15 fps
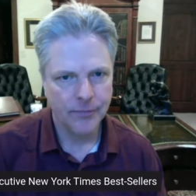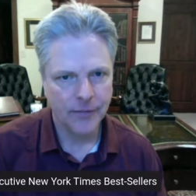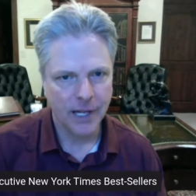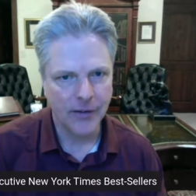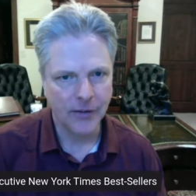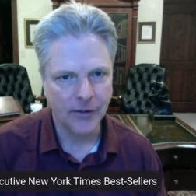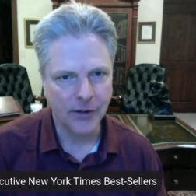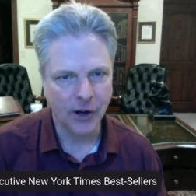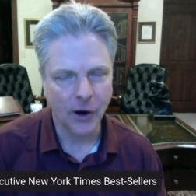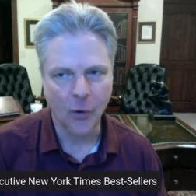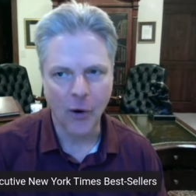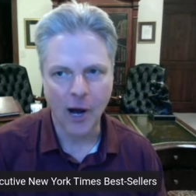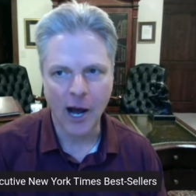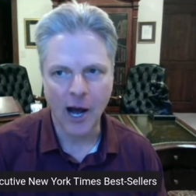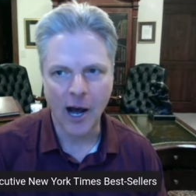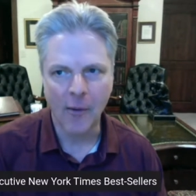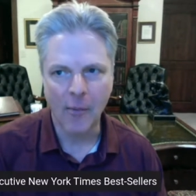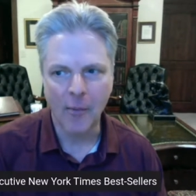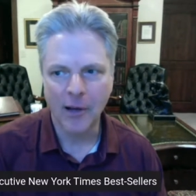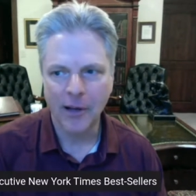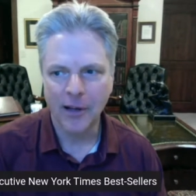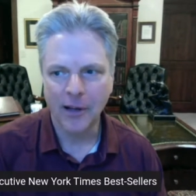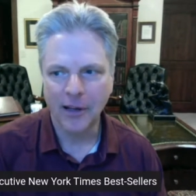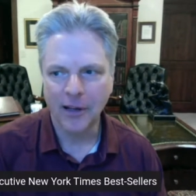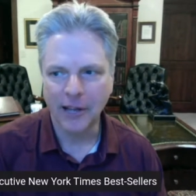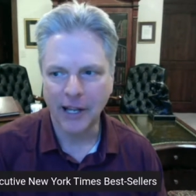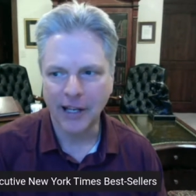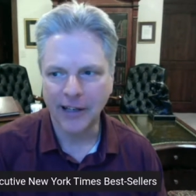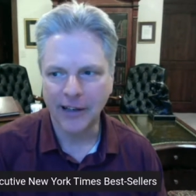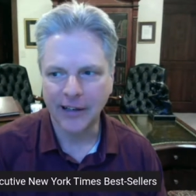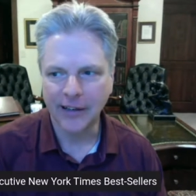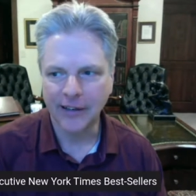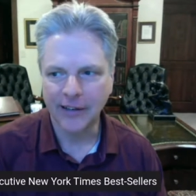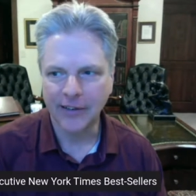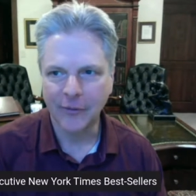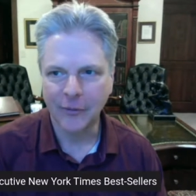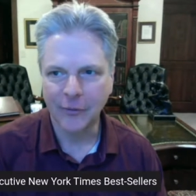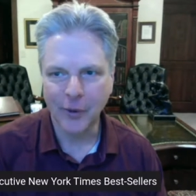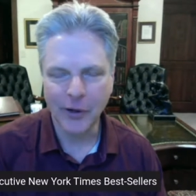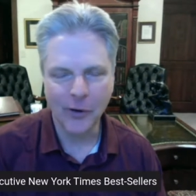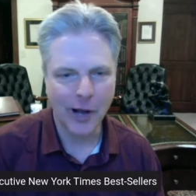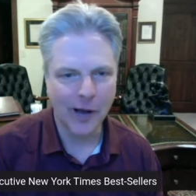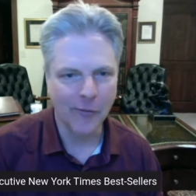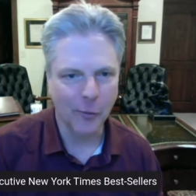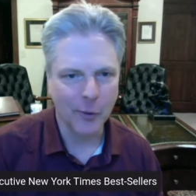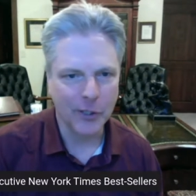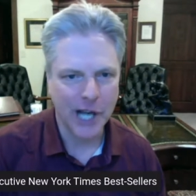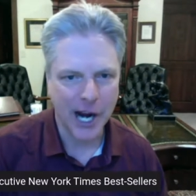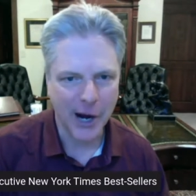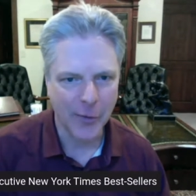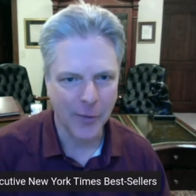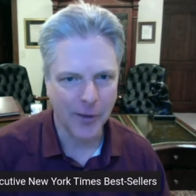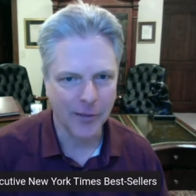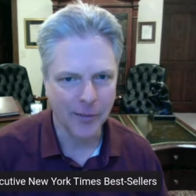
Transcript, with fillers: And so, um, like we don't have a retirement.